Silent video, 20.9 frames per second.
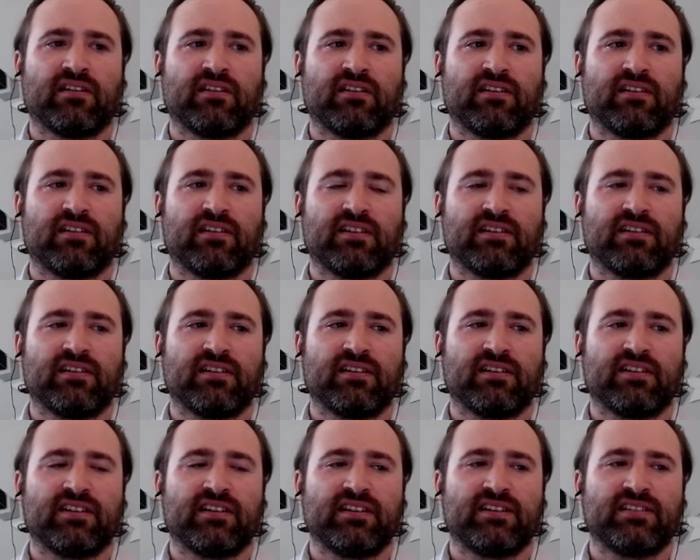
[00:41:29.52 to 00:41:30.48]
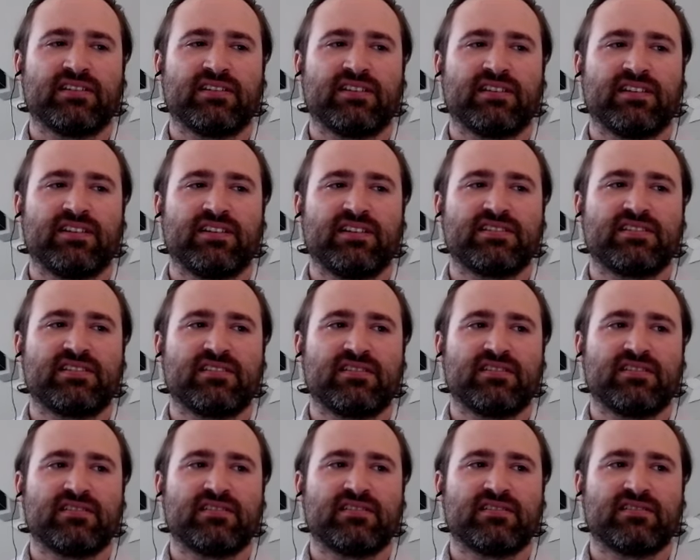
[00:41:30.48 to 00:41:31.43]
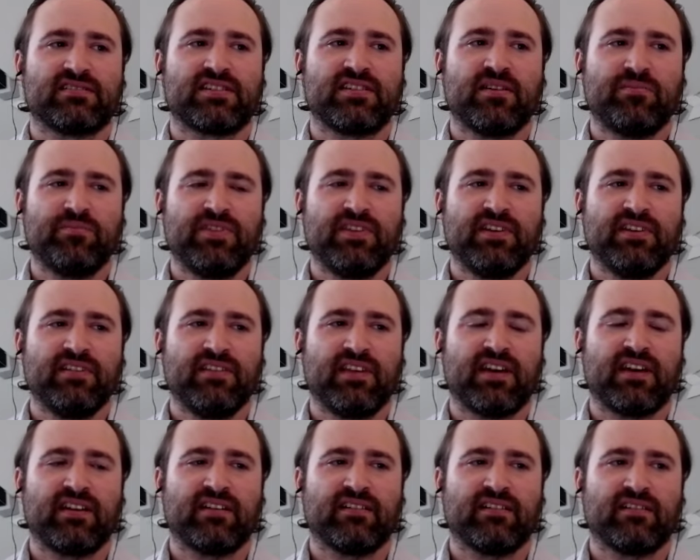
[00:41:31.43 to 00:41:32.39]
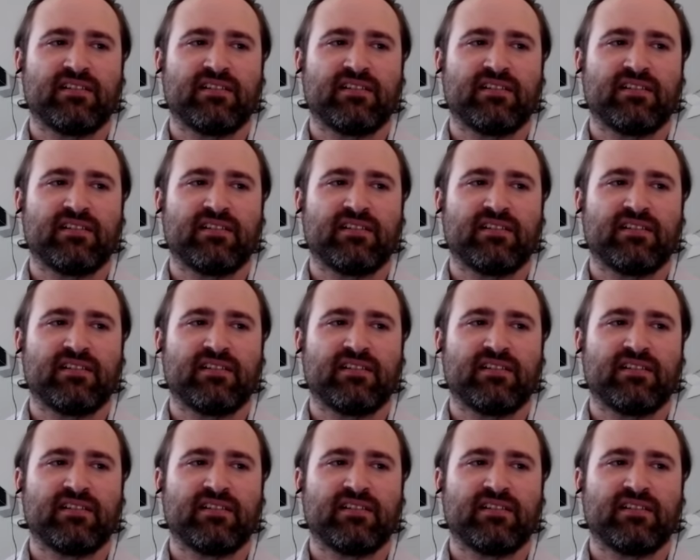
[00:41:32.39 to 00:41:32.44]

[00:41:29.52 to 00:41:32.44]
it is something that